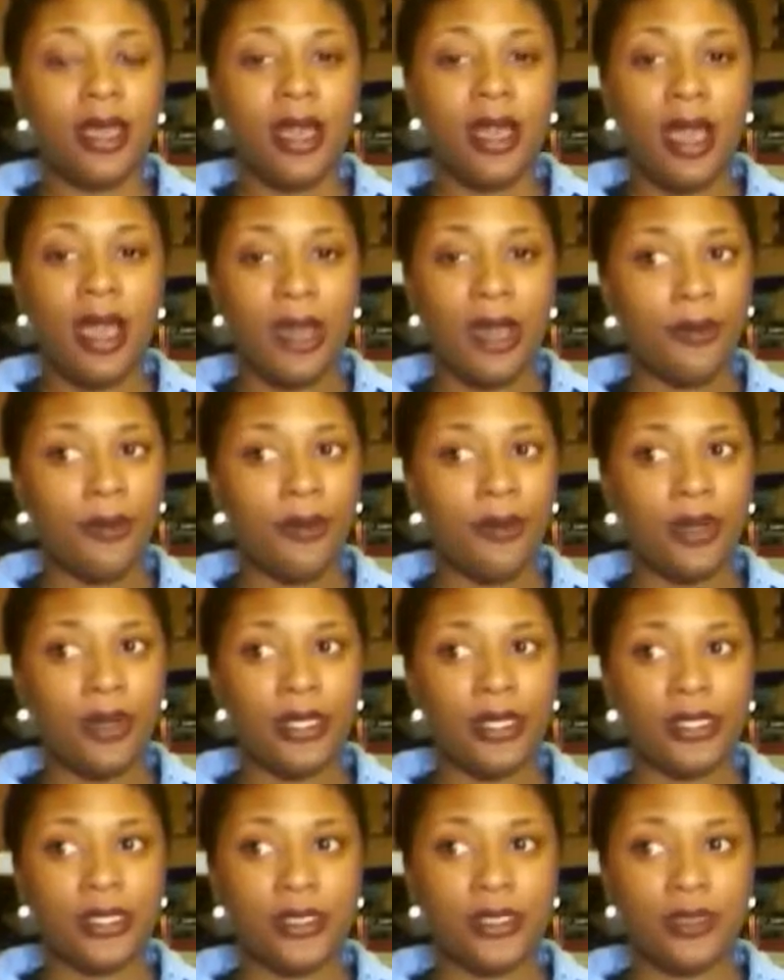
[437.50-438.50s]
I
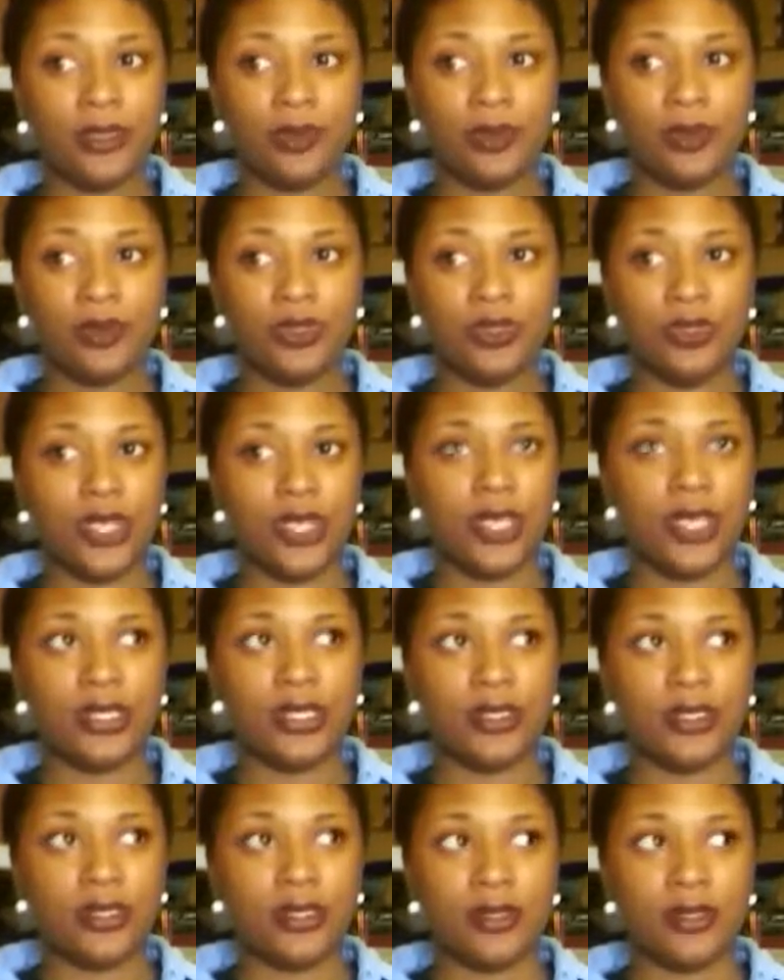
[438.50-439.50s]
wanted to
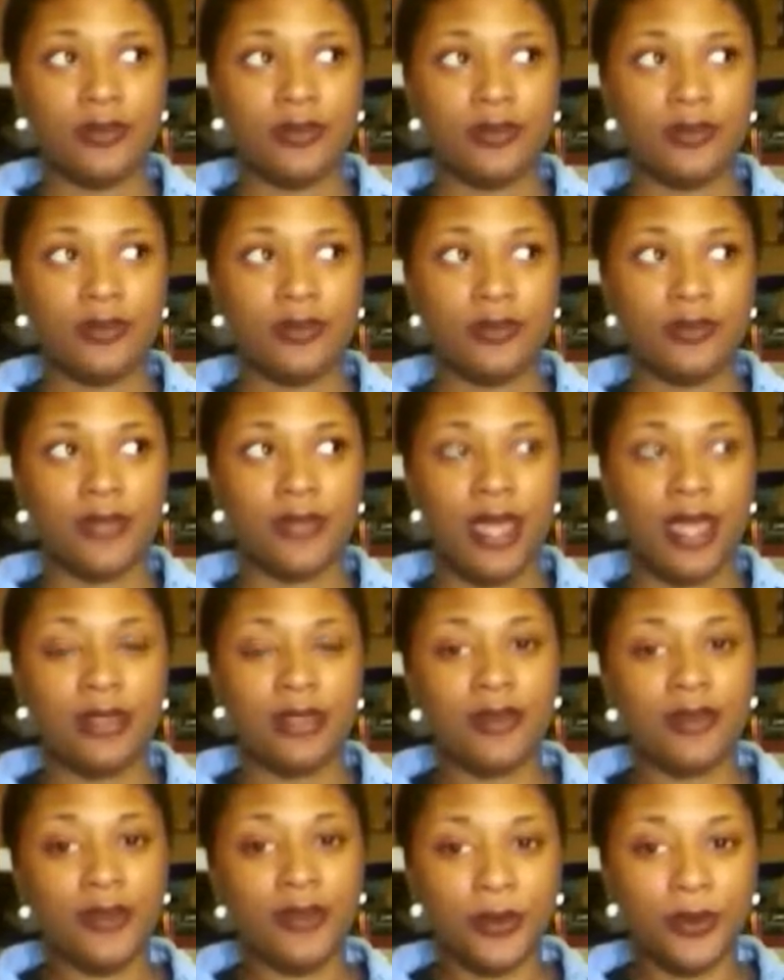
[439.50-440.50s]
I
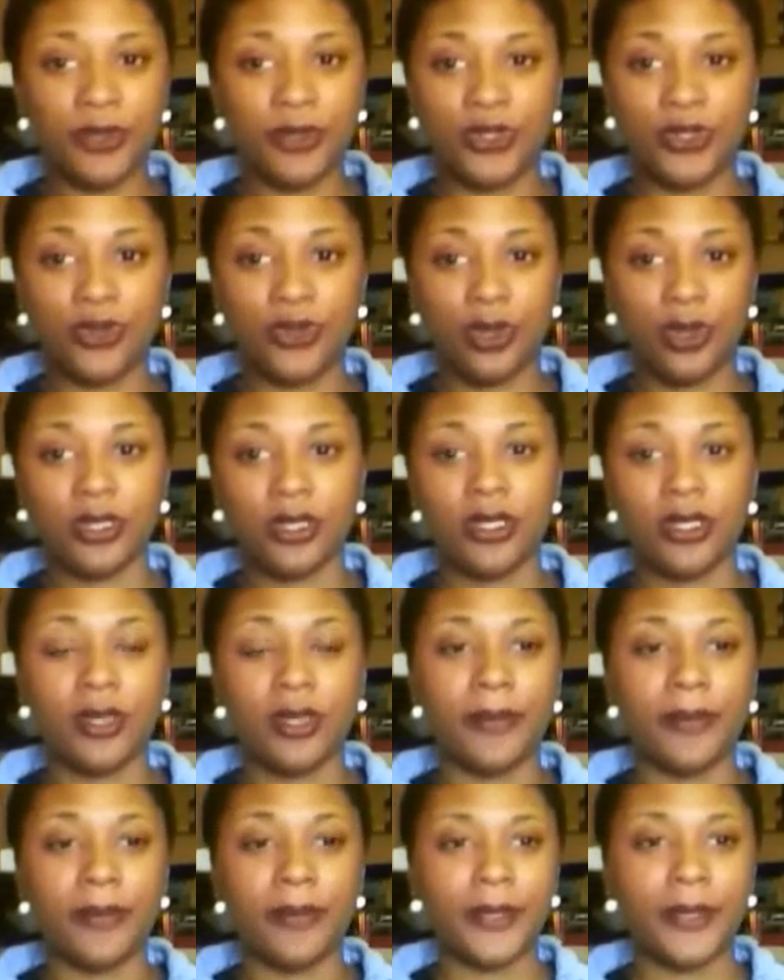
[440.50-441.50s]
love the short
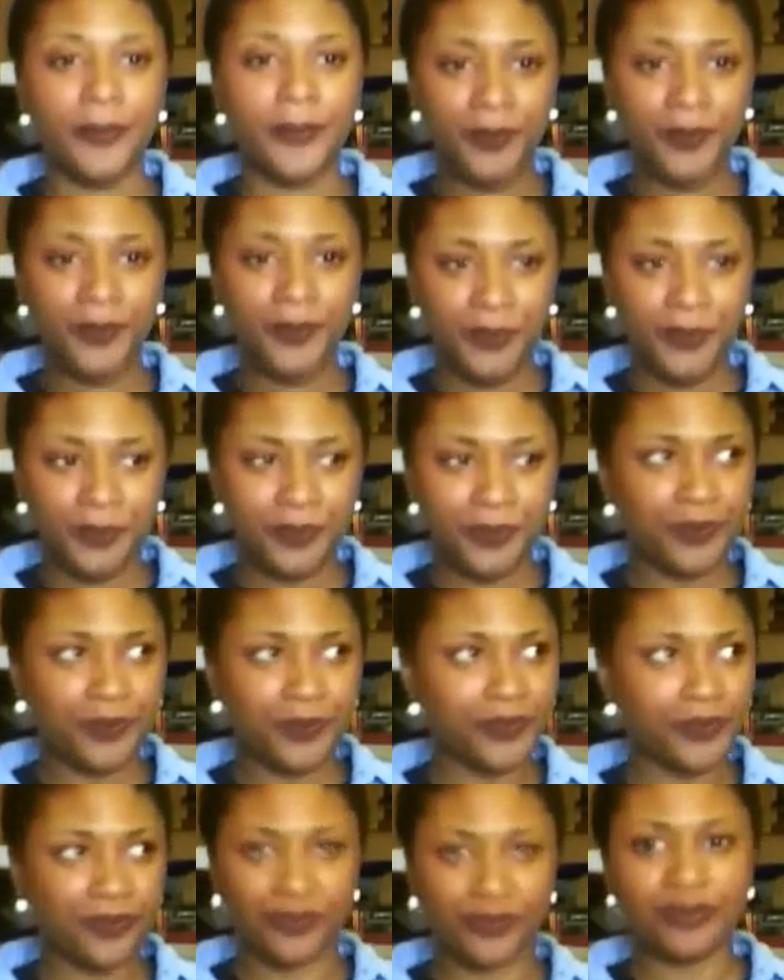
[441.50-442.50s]
look, but
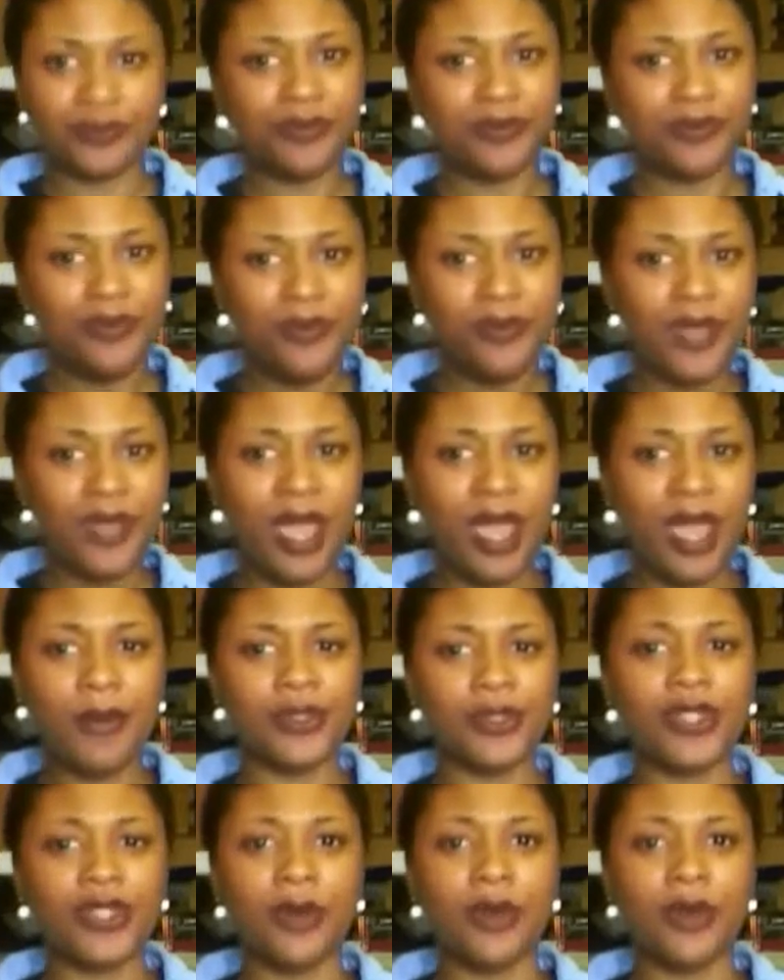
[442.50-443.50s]
I
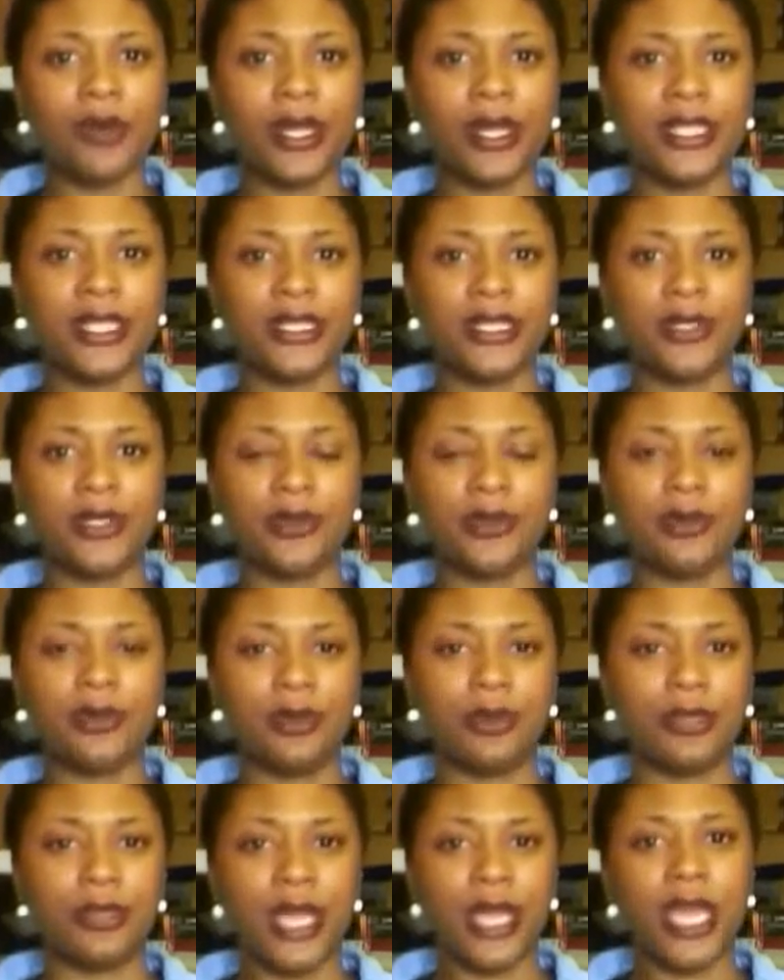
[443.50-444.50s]
was so ready
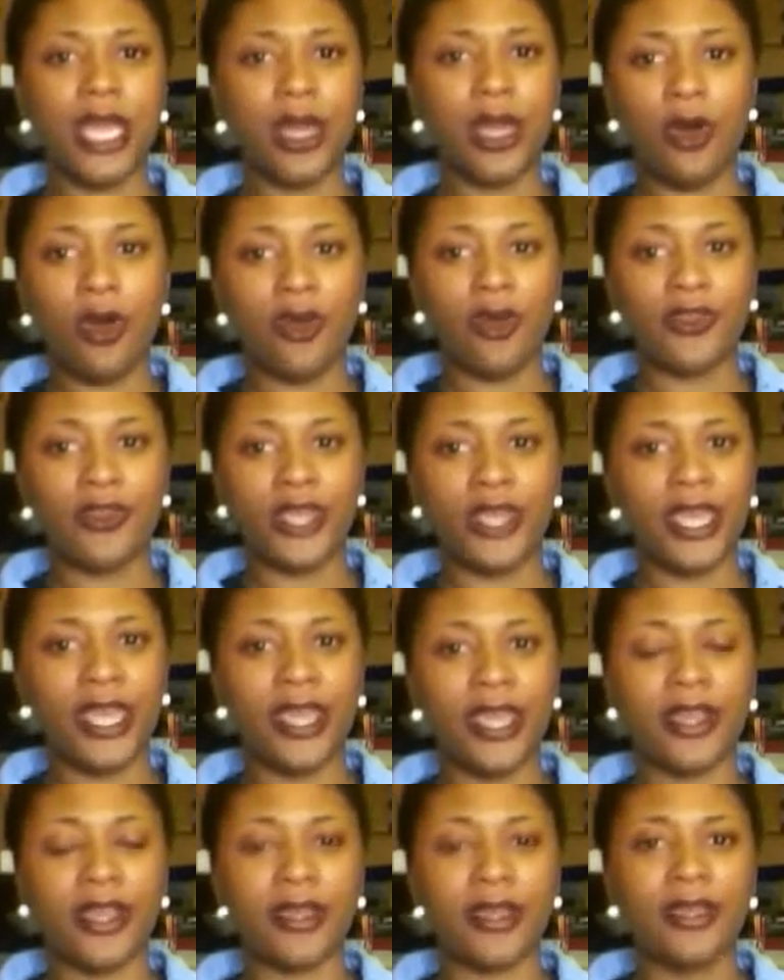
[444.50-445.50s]
to let go of the
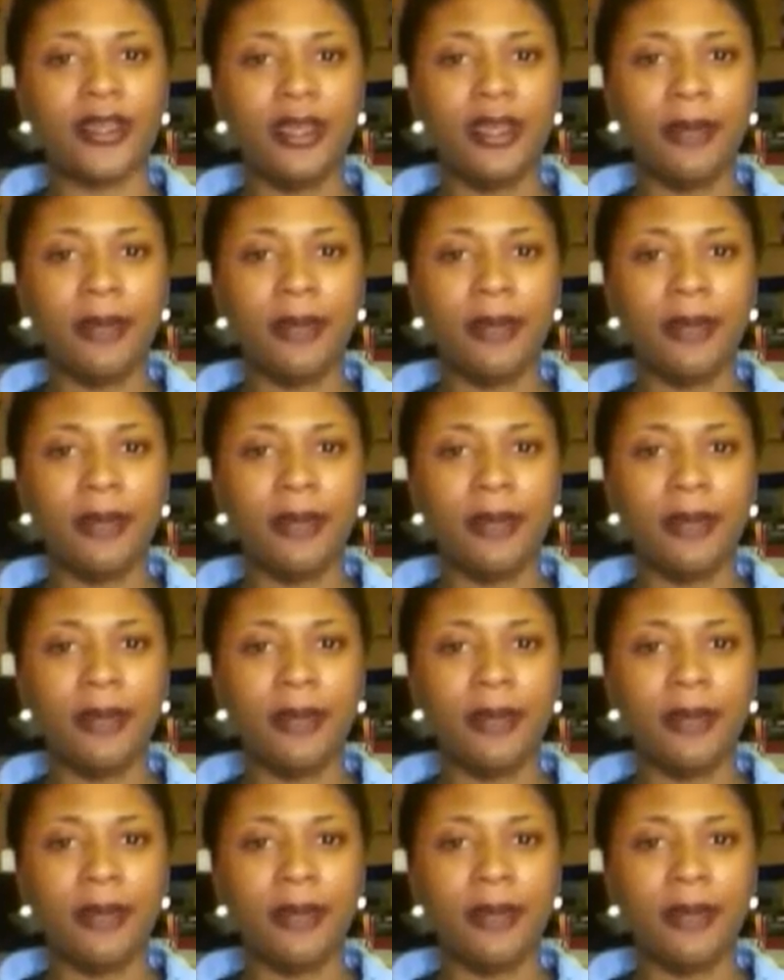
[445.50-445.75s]
hair.